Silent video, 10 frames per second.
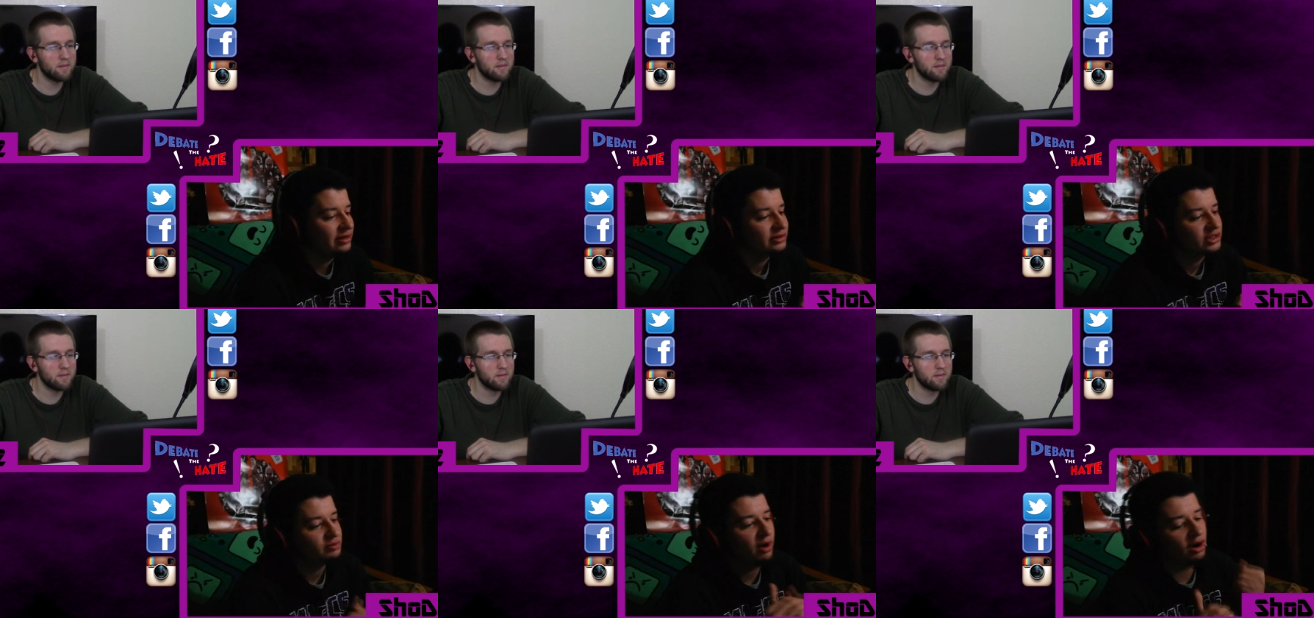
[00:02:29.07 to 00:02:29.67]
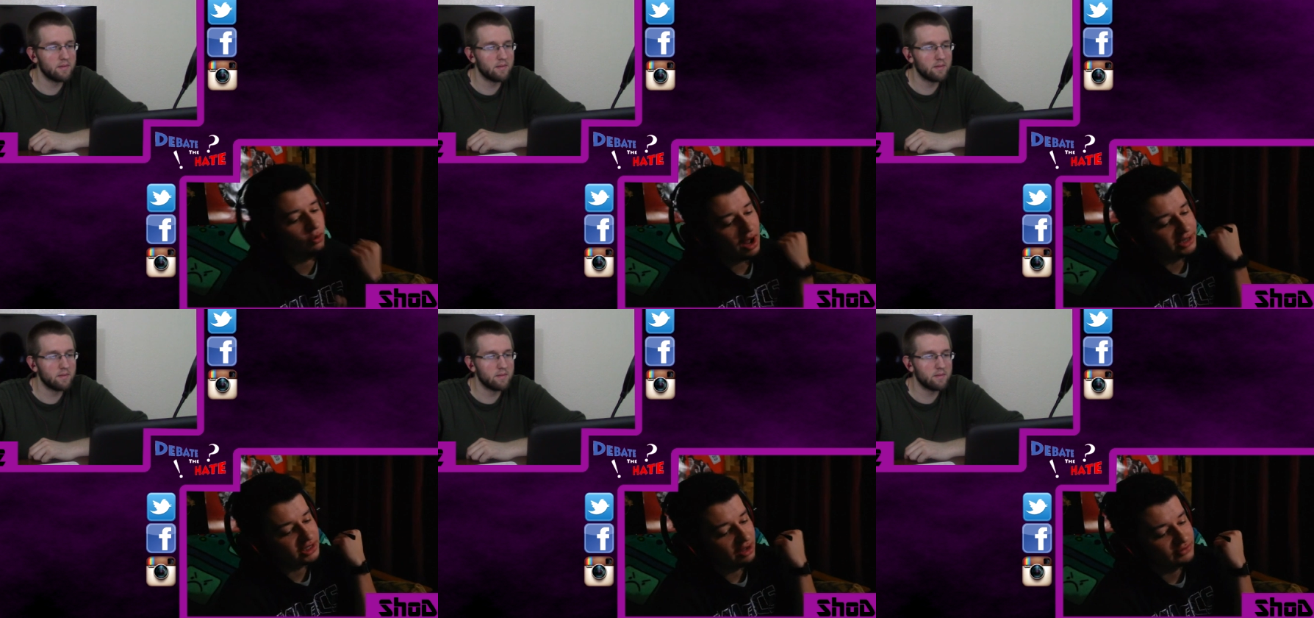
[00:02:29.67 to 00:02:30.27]

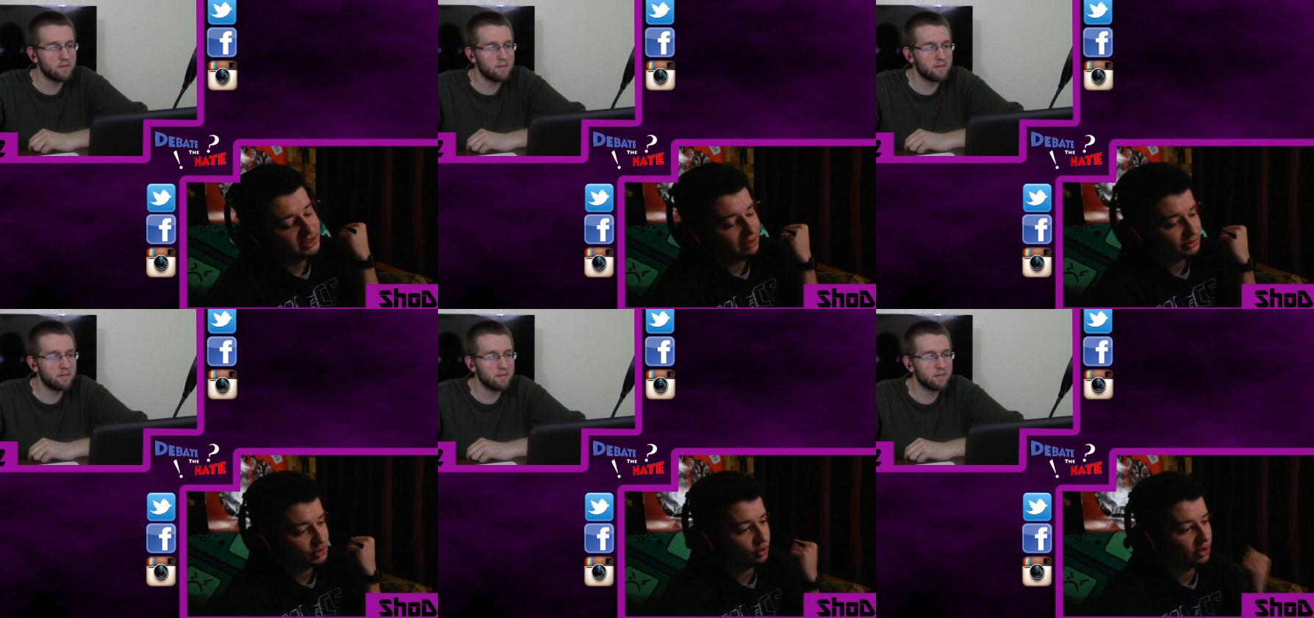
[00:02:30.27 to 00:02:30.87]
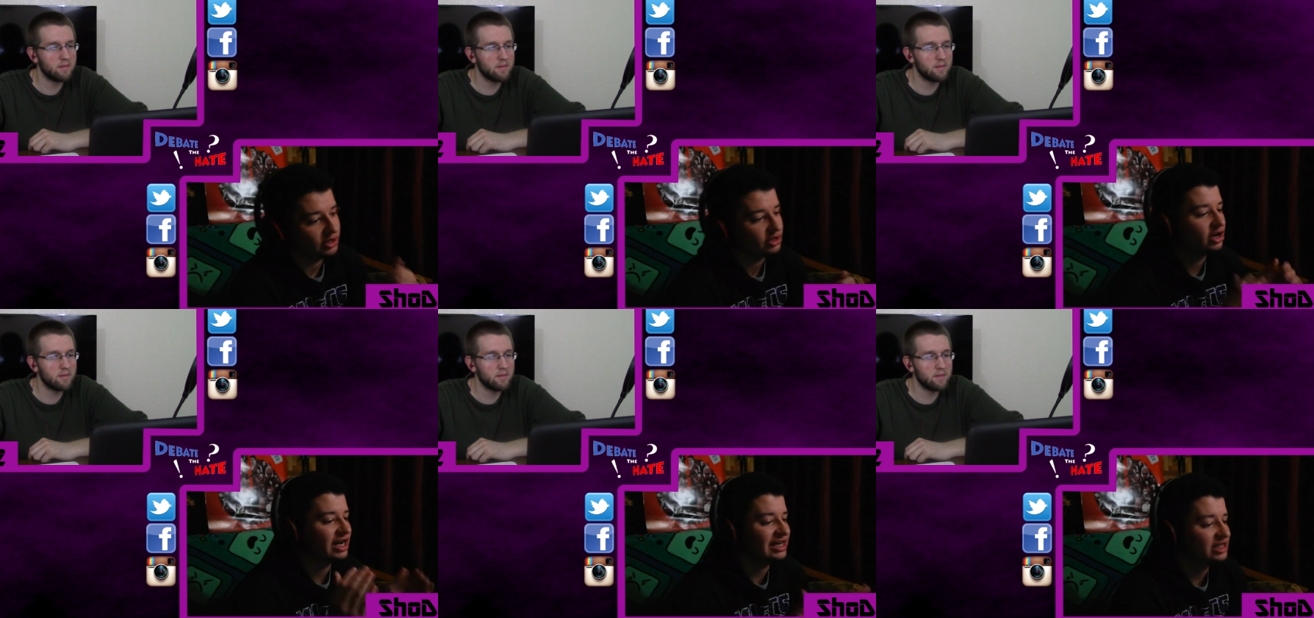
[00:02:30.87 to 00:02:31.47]
Speaker 1: smartwatch of some sort. You're going to need a